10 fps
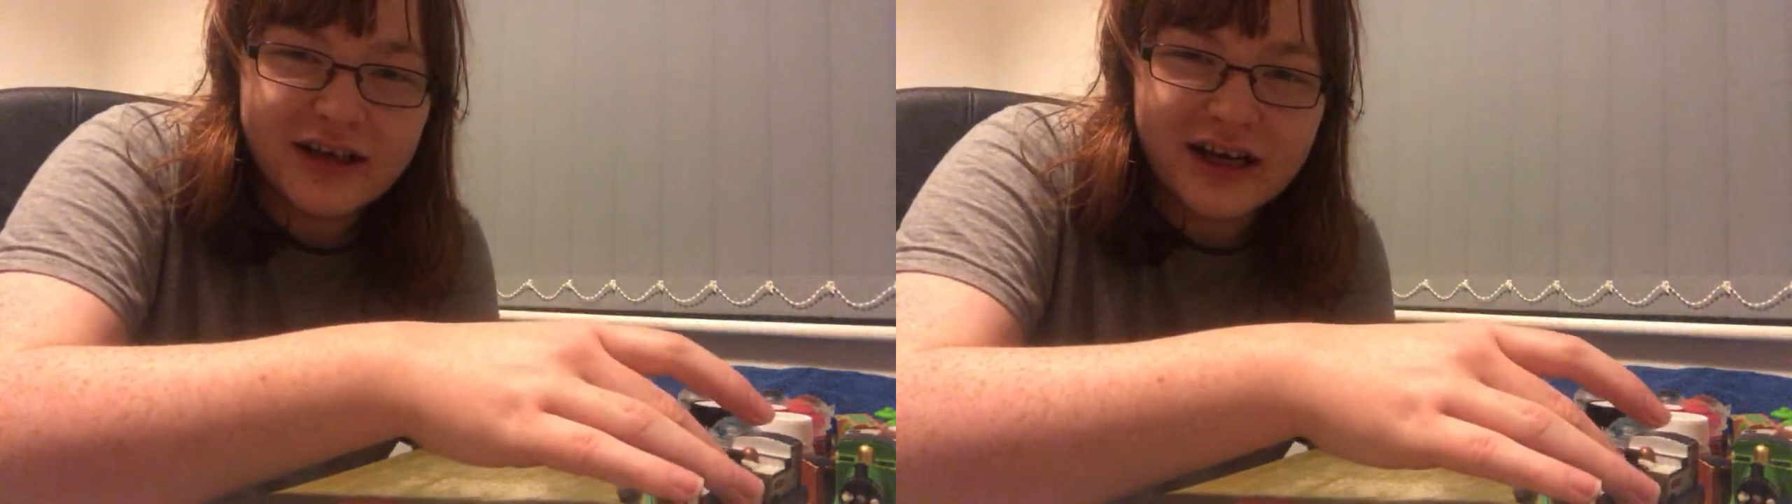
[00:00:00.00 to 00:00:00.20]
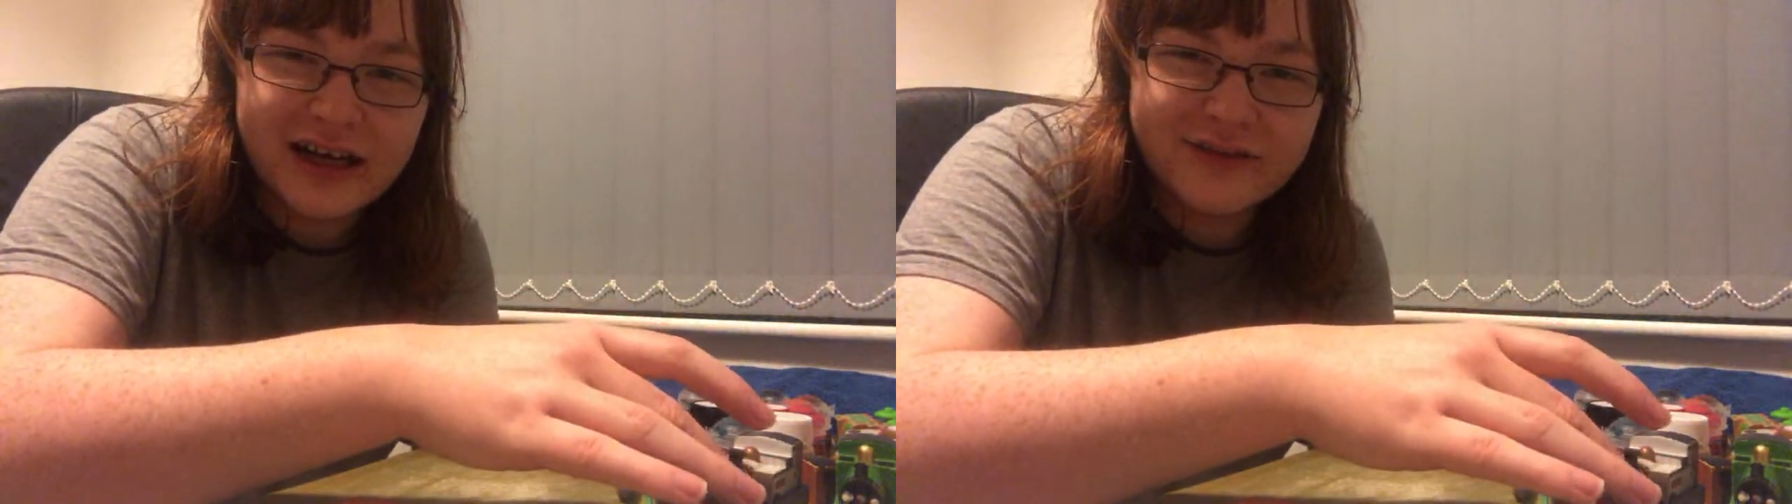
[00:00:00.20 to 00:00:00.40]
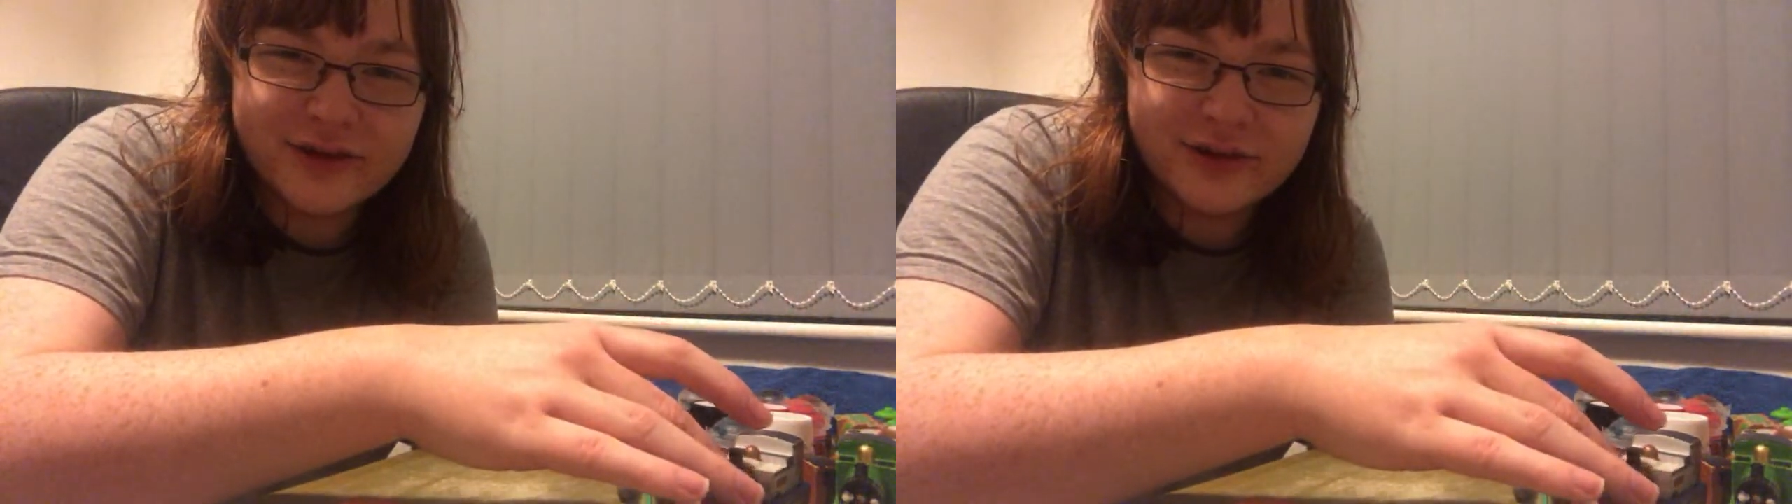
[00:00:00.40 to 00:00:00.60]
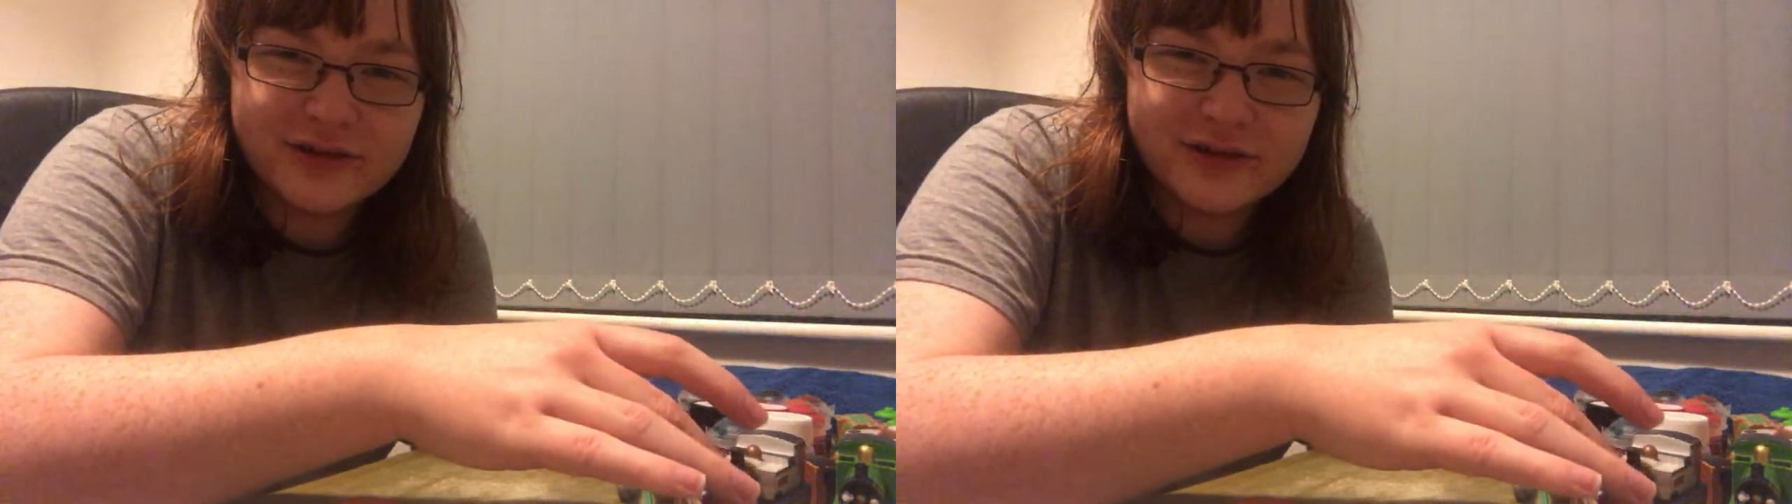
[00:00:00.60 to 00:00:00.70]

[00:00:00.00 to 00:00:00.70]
Ivo,